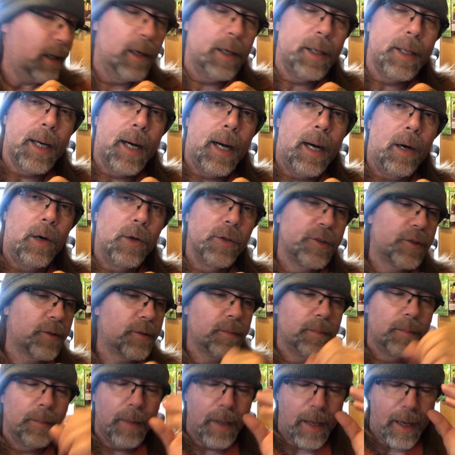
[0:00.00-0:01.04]
in the house,
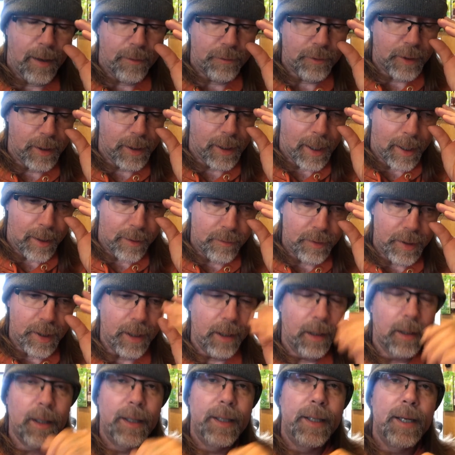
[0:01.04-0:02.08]
after I got
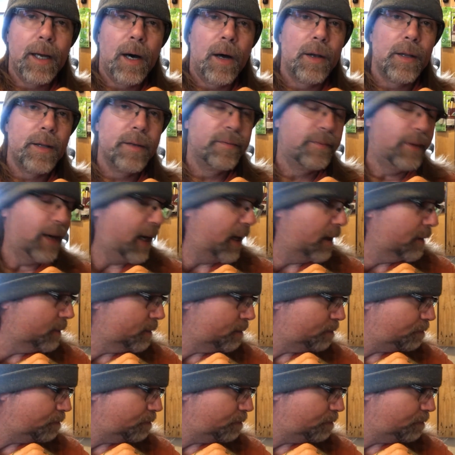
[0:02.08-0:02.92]
everything cleaned out of the van.